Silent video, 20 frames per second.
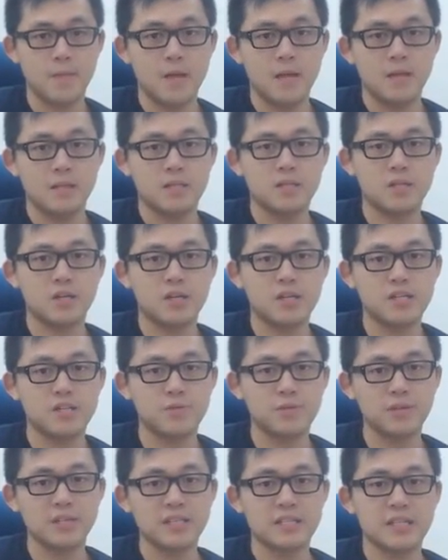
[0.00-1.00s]
This card is
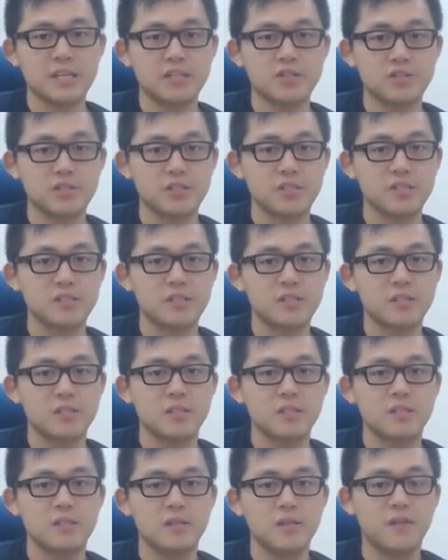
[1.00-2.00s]
really dangerous.
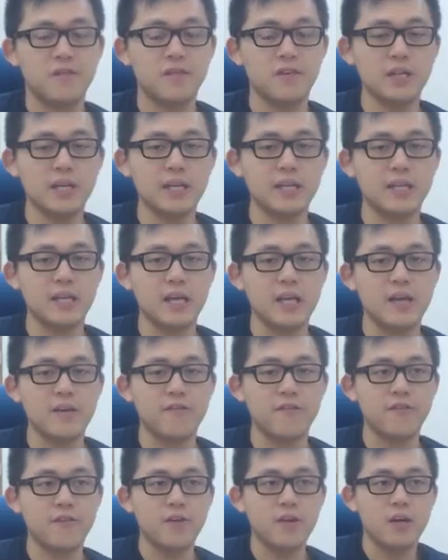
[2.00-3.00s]
I feel like
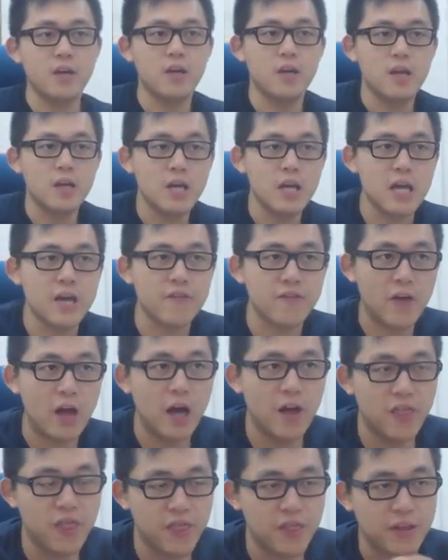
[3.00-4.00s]
if
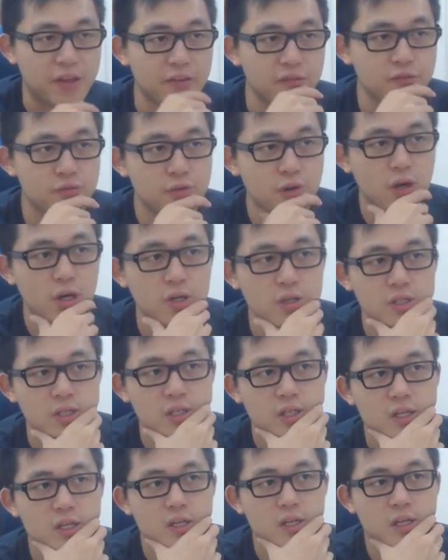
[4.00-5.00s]
a Thief Rogue
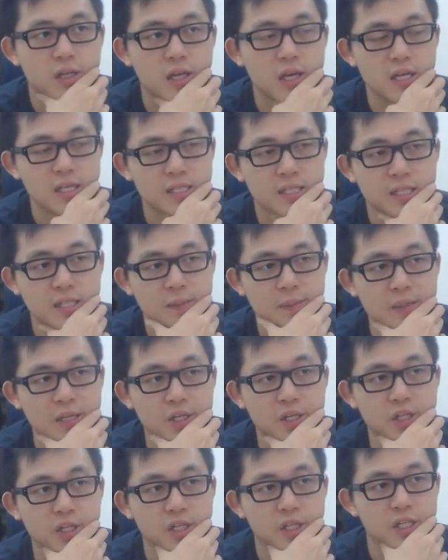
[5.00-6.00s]
is gonna be
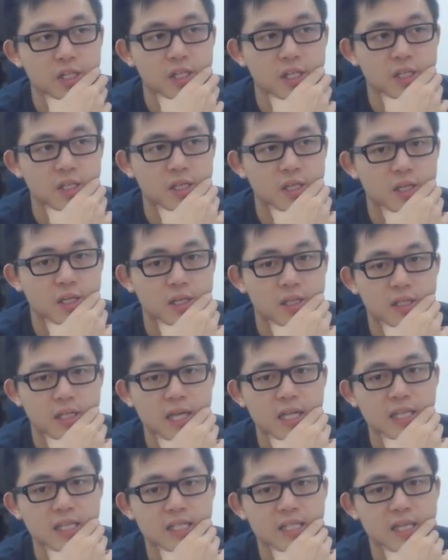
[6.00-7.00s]
good,
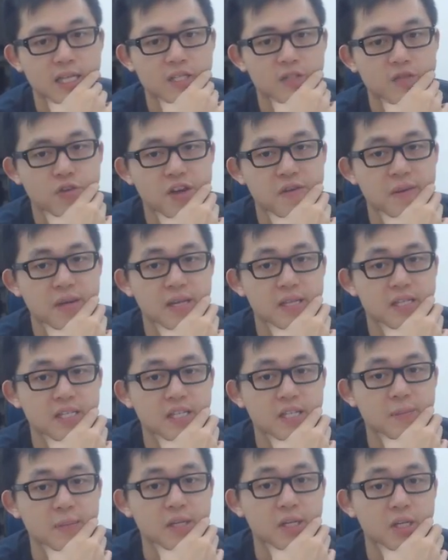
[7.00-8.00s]
then Test Greymane is
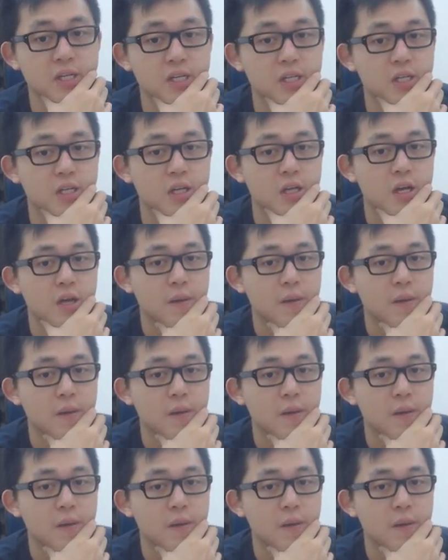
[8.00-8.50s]
gonna be good.